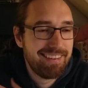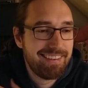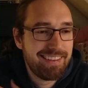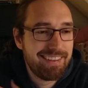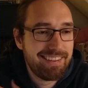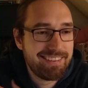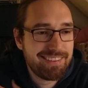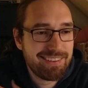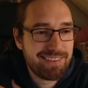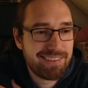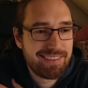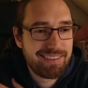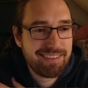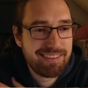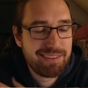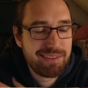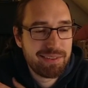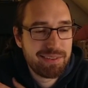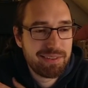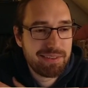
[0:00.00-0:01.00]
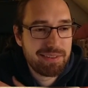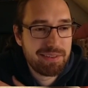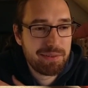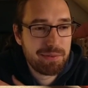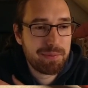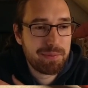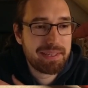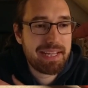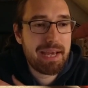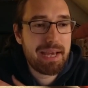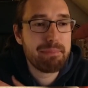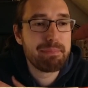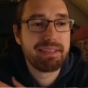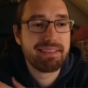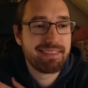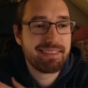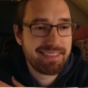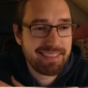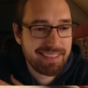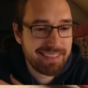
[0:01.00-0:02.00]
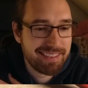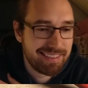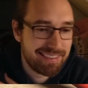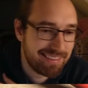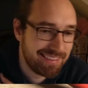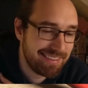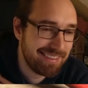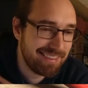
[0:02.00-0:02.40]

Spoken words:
that's all what happens here.